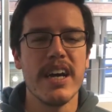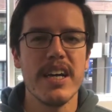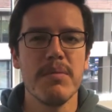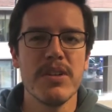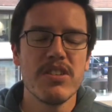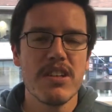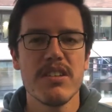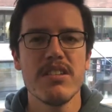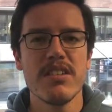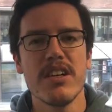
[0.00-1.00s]
and
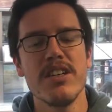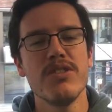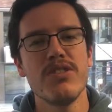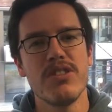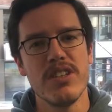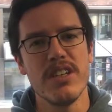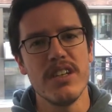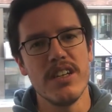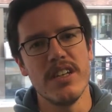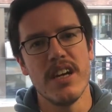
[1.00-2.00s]
Manchester is a huge
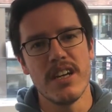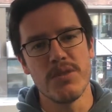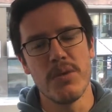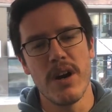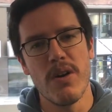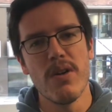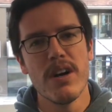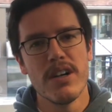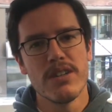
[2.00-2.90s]
city as well,